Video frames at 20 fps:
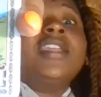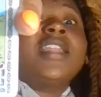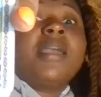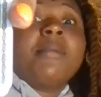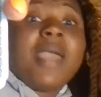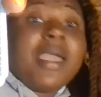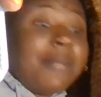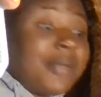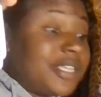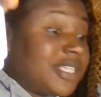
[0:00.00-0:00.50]
They
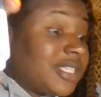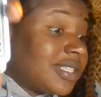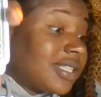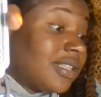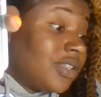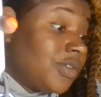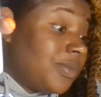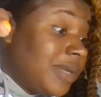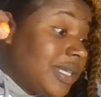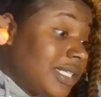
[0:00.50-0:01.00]
may be just a
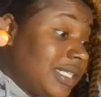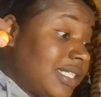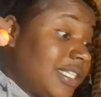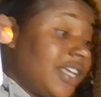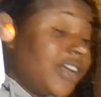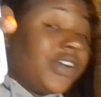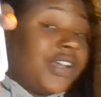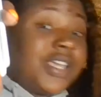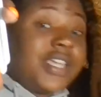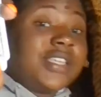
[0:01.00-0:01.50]
little bit
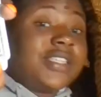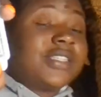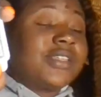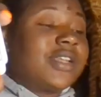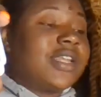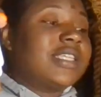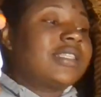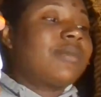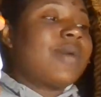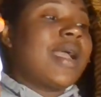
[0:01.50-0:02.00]
serious, so
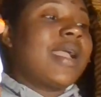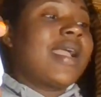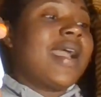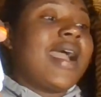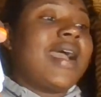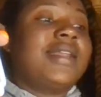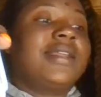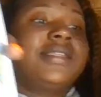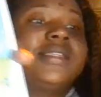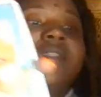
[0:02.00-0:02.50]
that's why
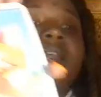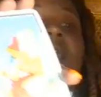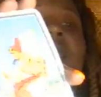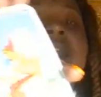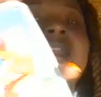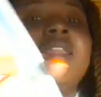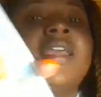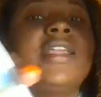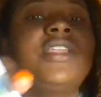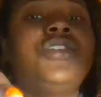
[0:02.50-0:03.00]
God is
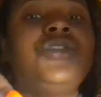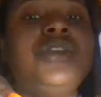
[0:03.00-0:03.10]
saying that you